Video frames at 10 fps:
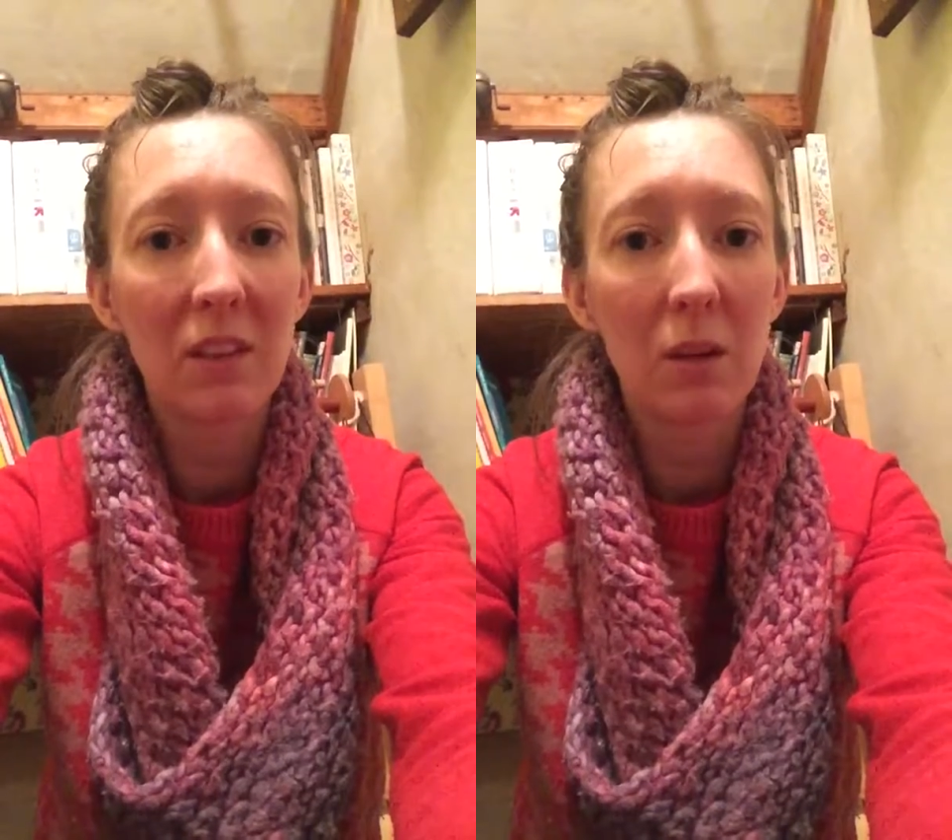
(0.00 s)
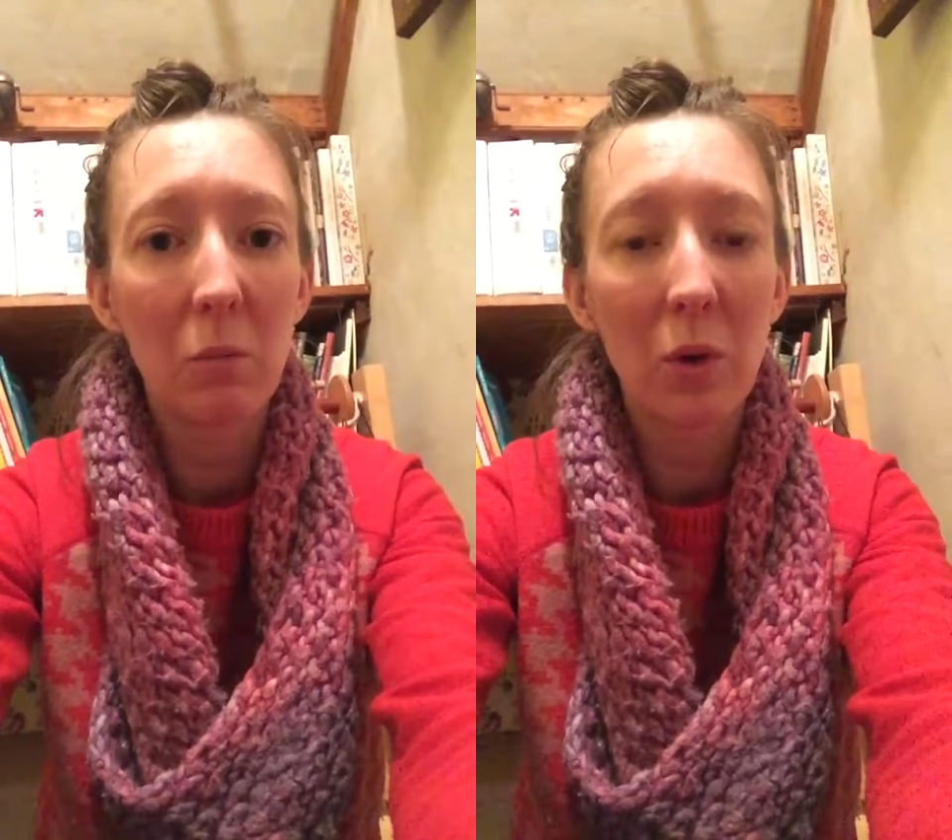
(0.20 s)

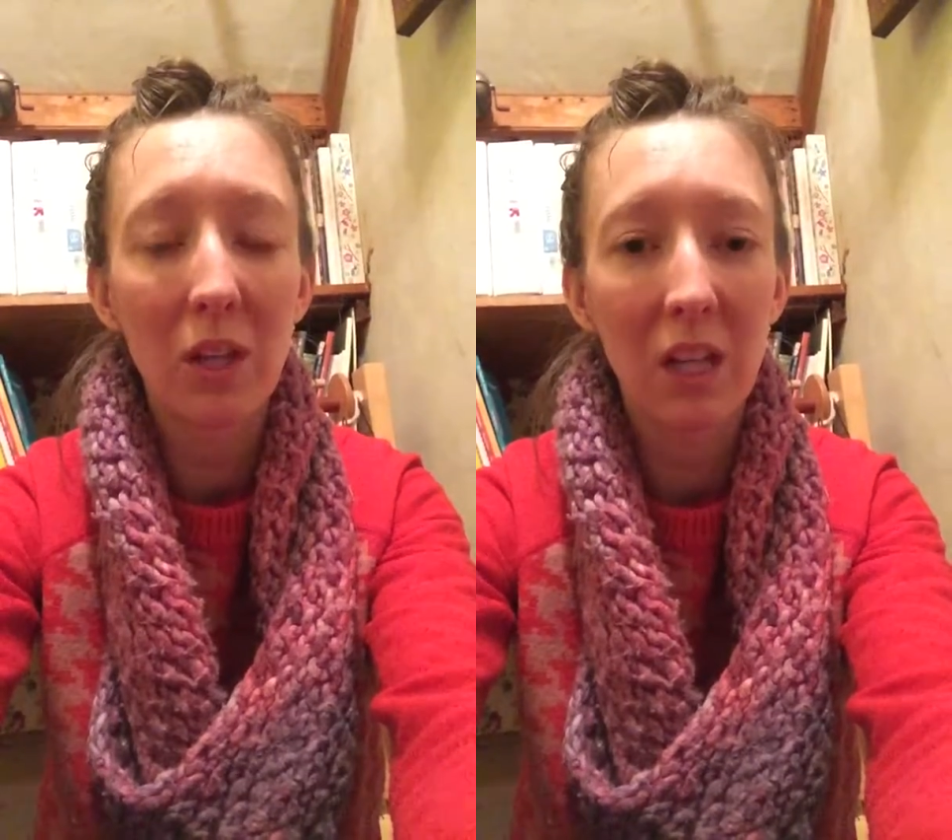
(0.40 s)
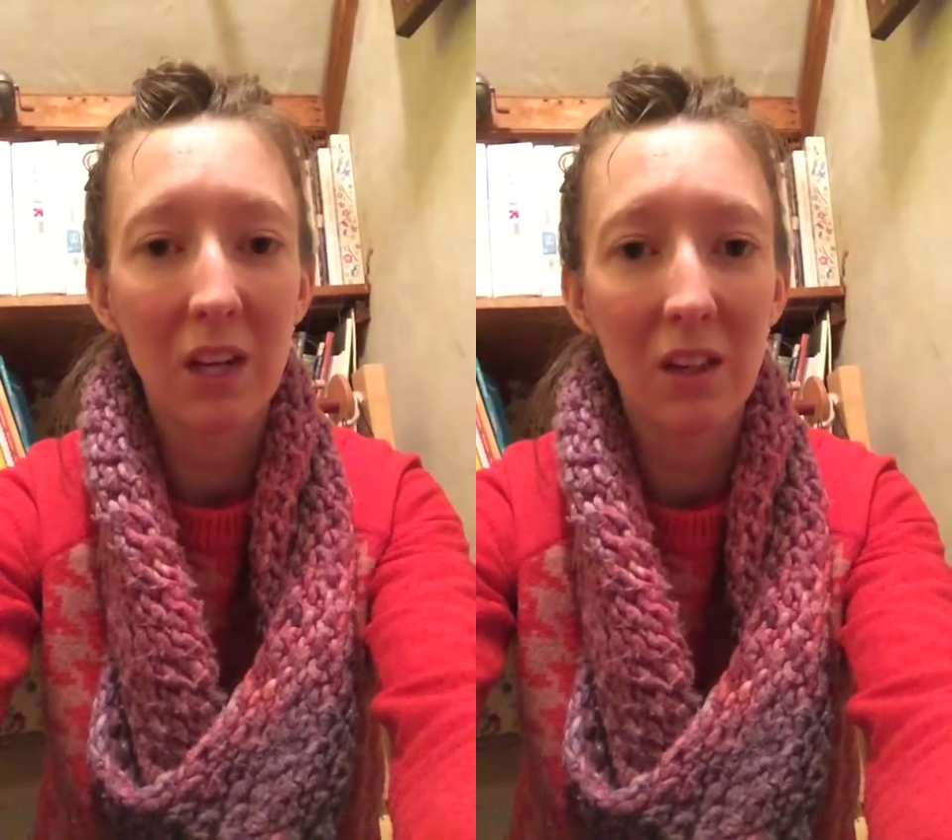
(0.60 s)
little more
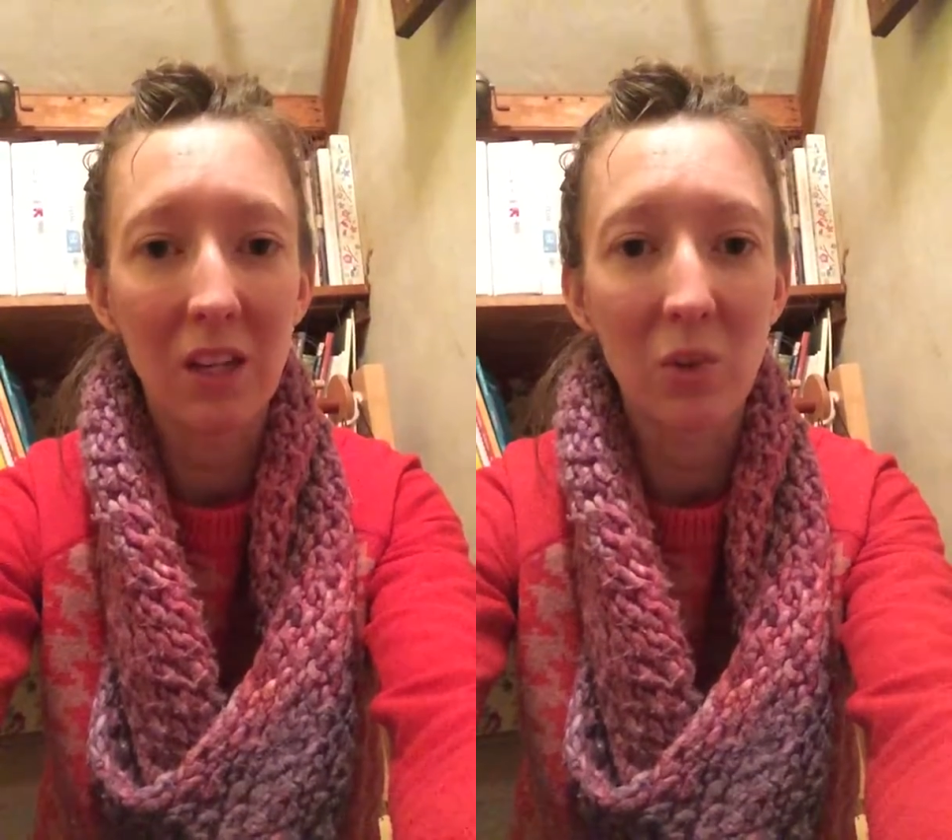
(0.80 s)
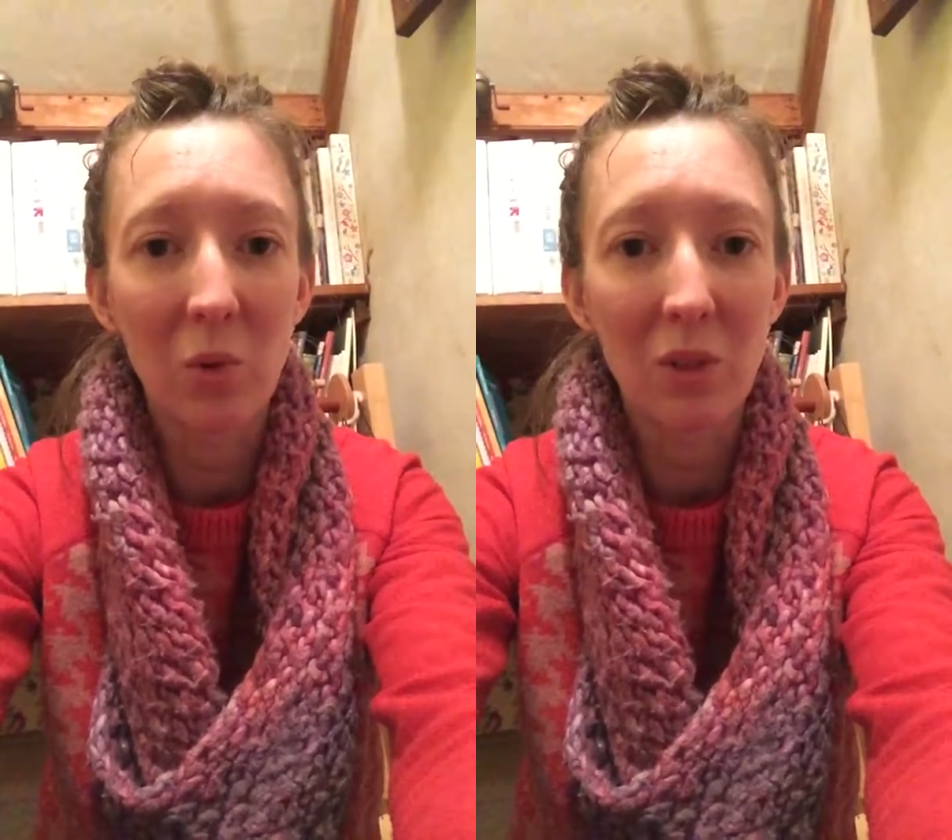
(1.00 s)

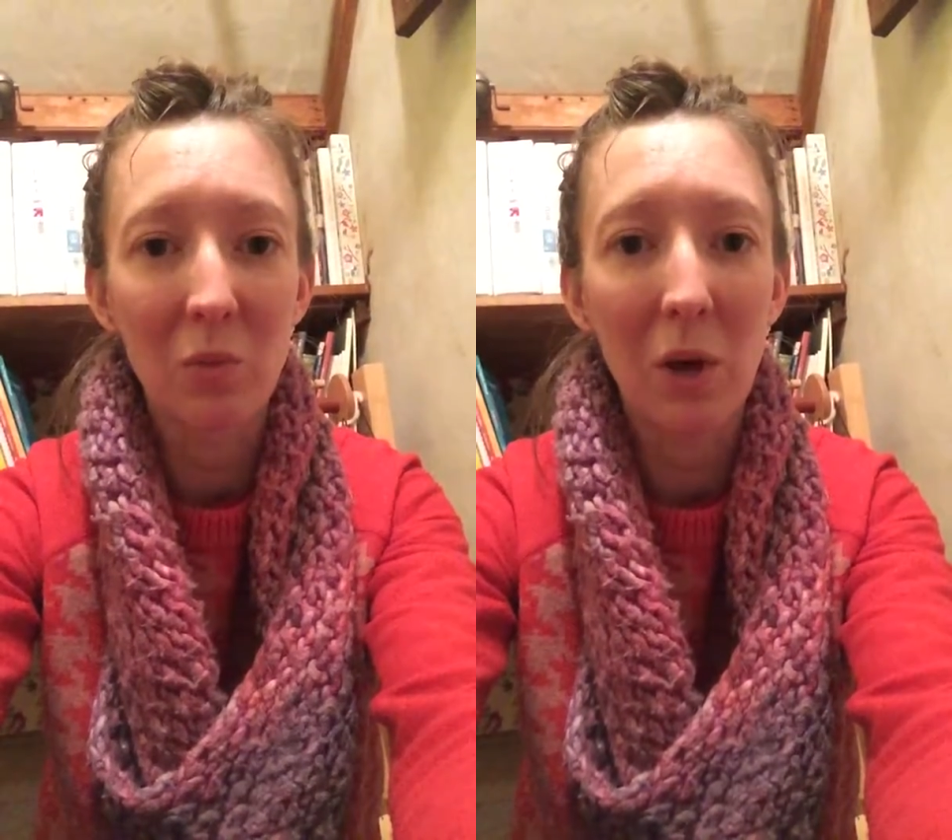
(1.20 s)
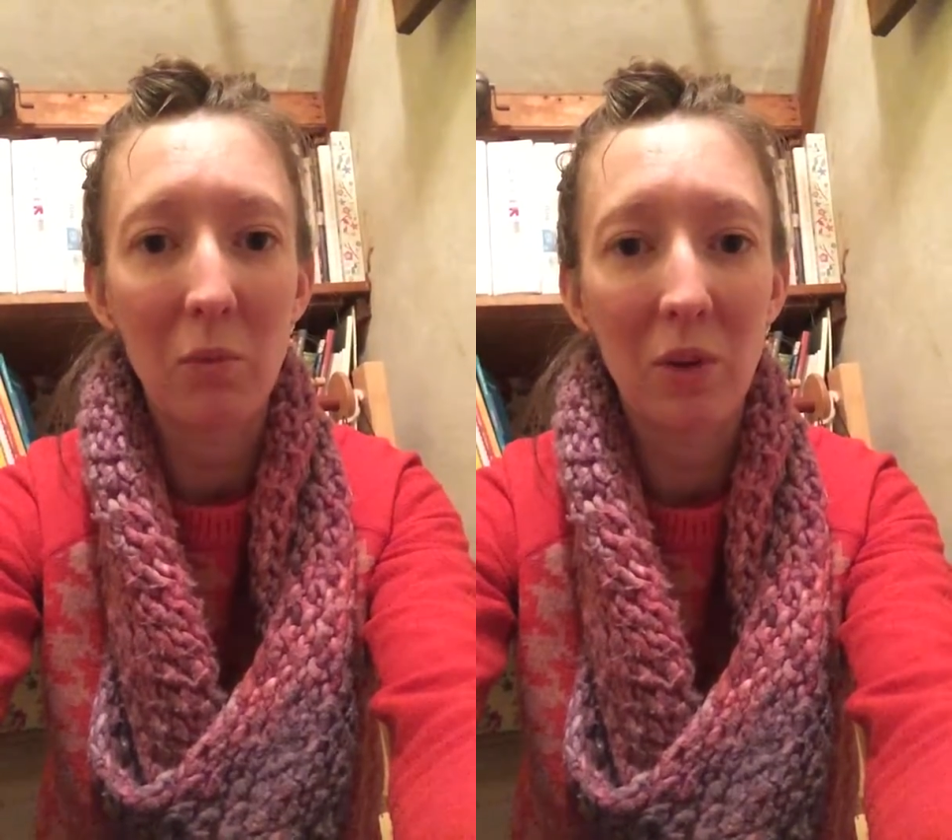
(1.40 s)
clearly
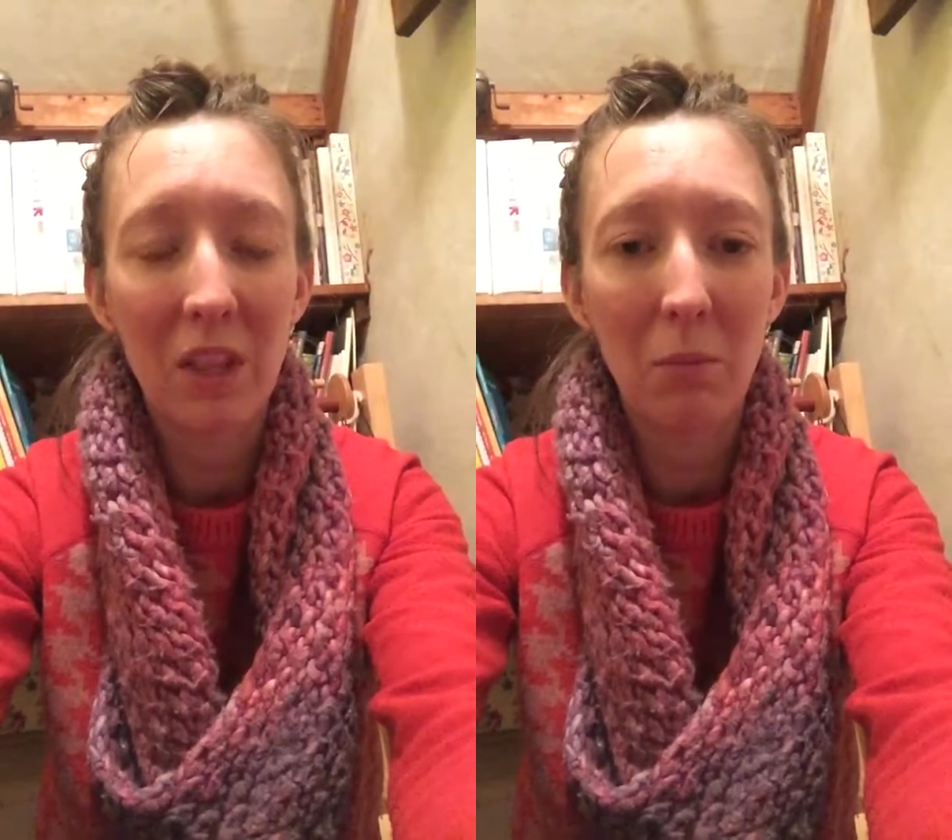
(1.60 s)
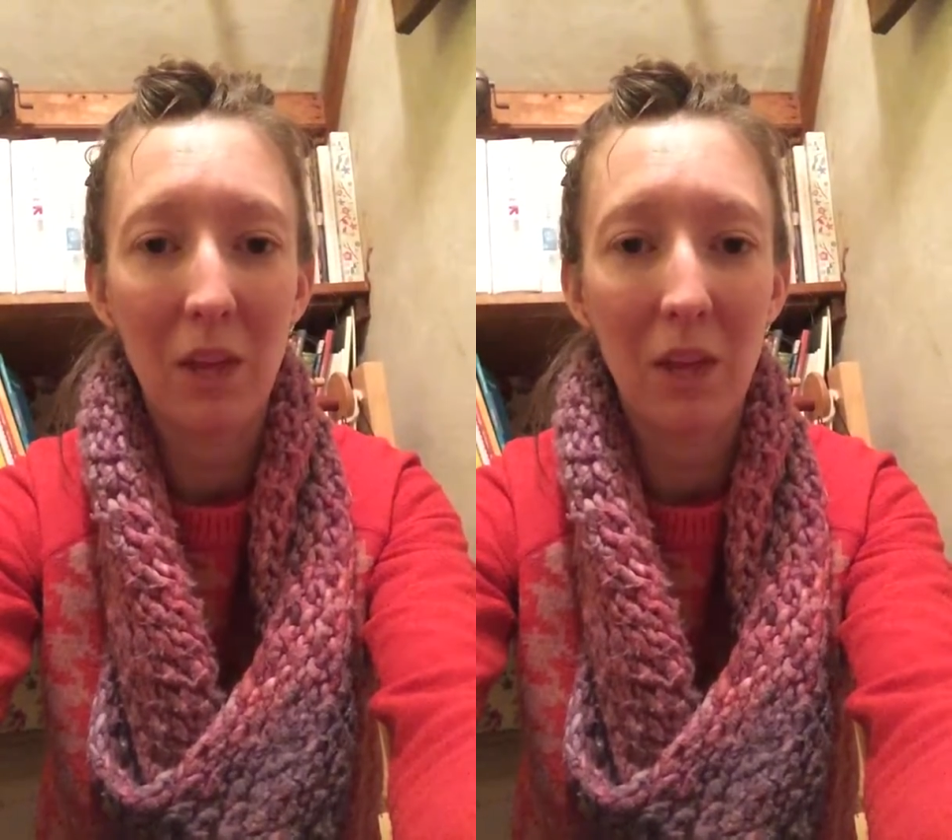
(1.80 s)
towards what rhythm